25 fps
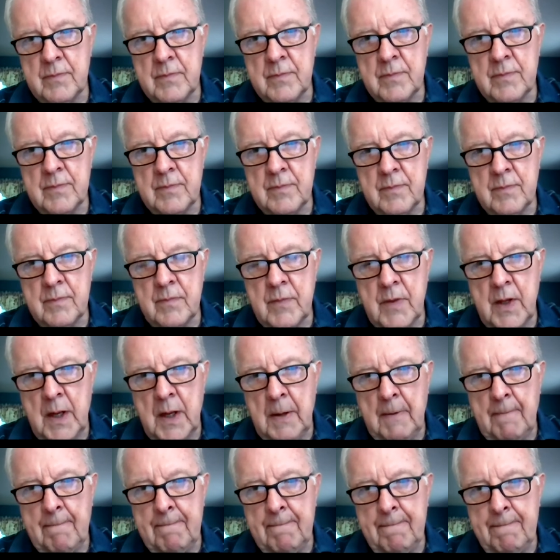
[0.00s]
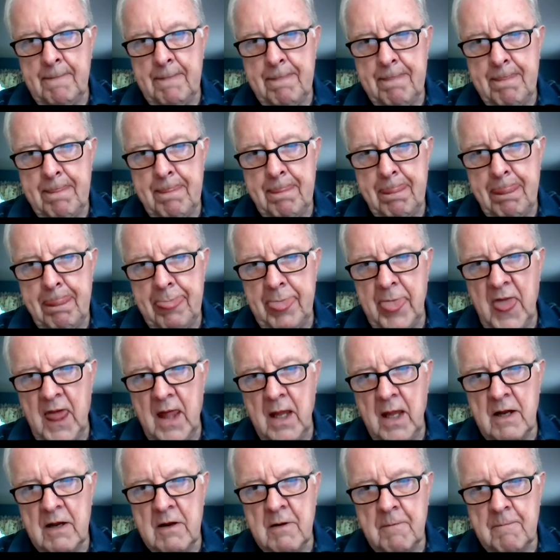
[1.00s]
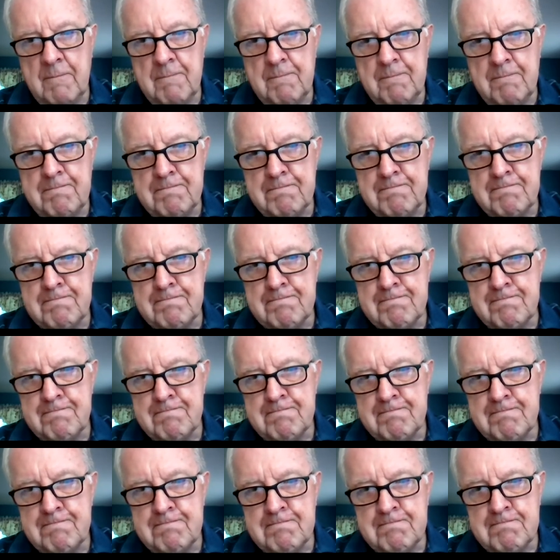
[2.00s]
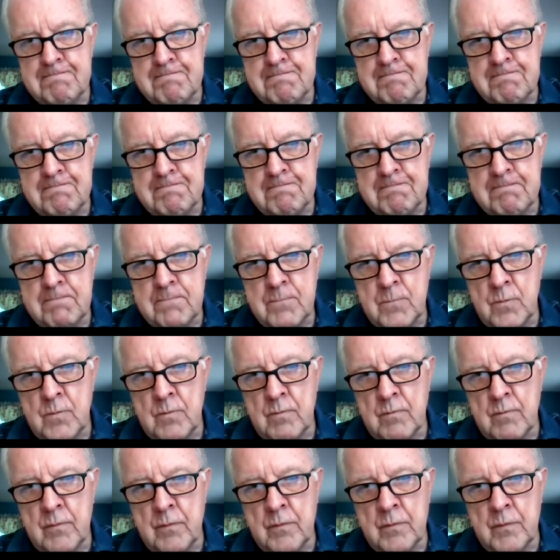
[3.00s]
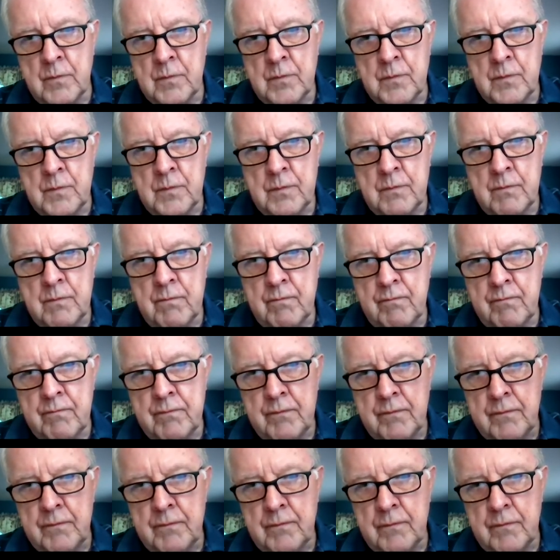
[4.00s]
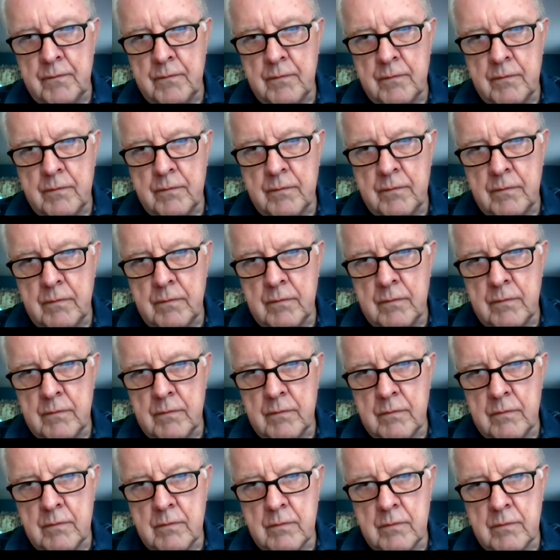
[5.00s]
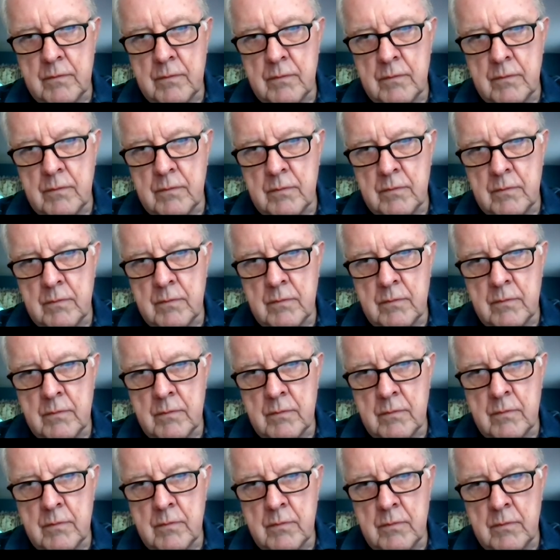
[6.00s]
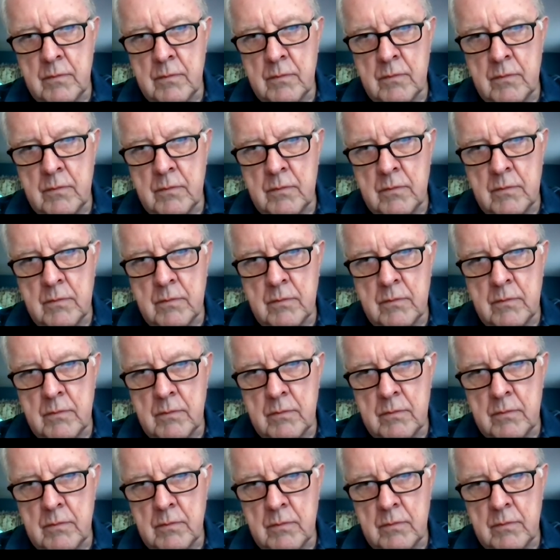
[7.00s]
The person shown says nothing.